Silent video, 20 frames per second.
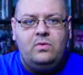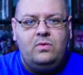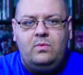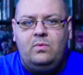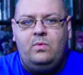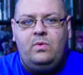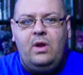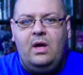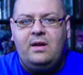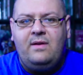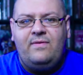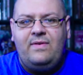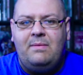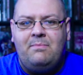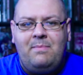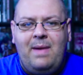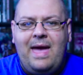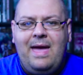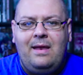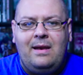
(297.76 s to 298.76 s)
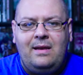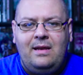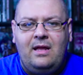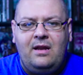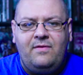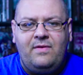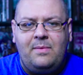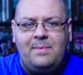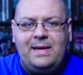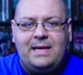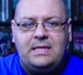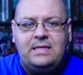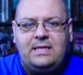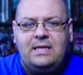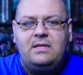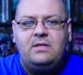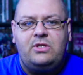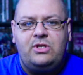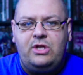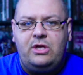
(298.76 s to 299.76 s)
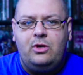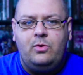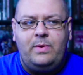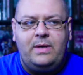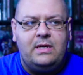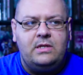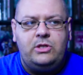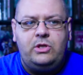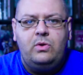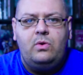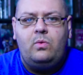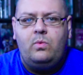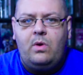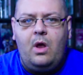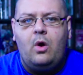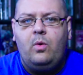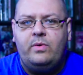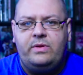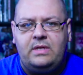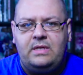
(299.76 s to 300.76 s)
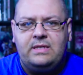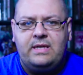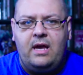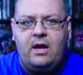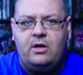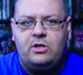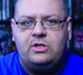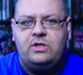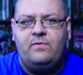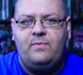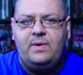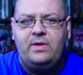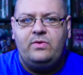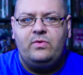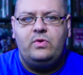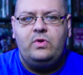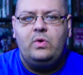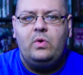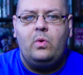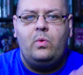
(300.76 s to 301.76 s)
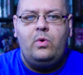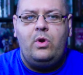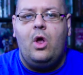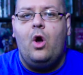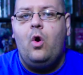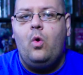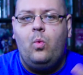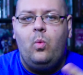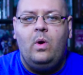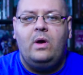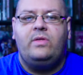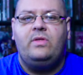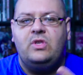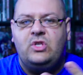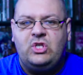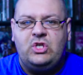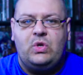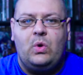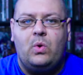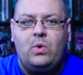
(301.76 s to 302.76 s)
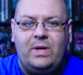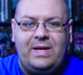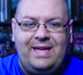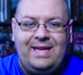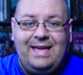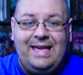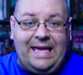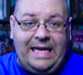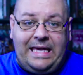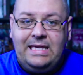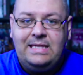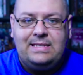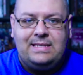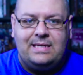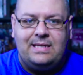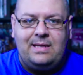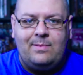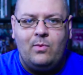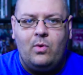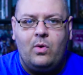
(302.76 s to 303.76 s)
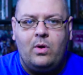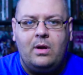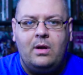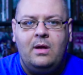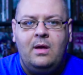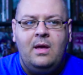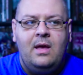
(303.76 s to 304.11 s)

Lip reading: none of it makes sense to you because you don't know what these characters have been through. You don't know what the story is anymore.